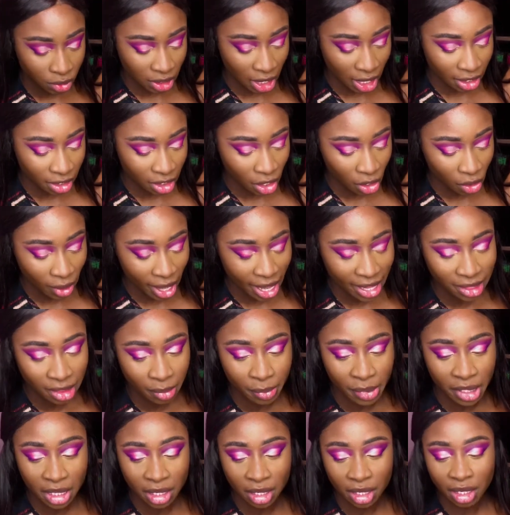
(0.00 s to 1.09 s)
I know at the
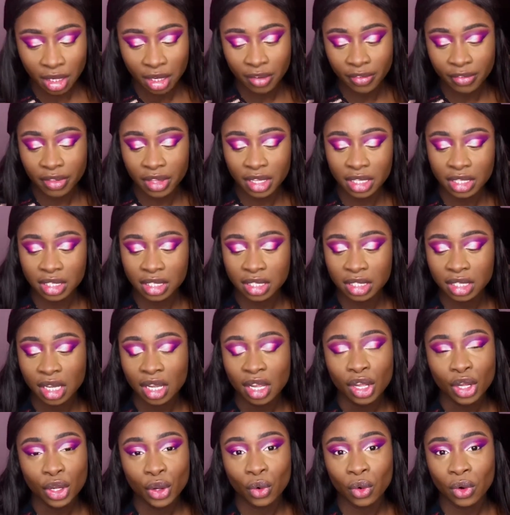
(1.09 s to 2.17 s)
beginning of this
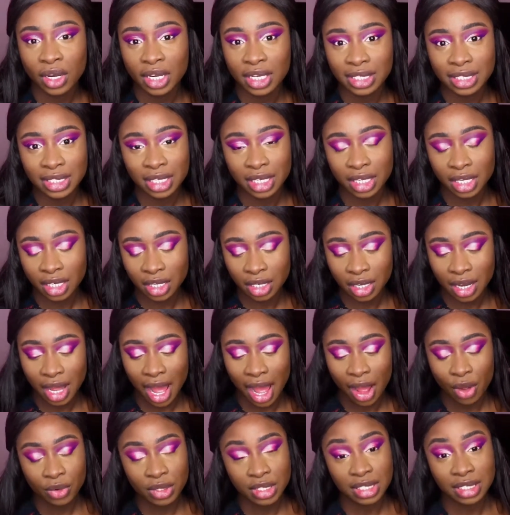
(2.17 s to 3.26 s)
quarantine,
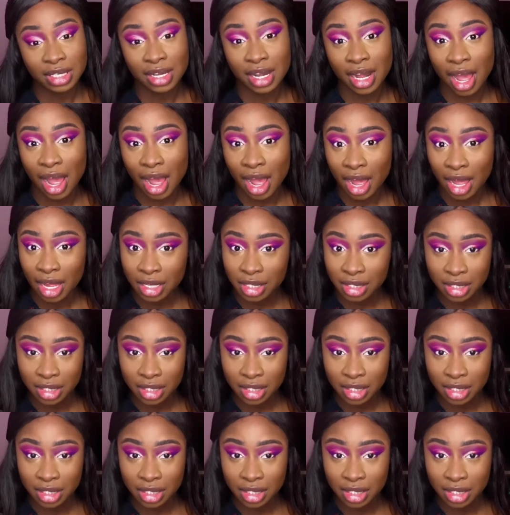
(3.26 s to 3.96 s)
that was not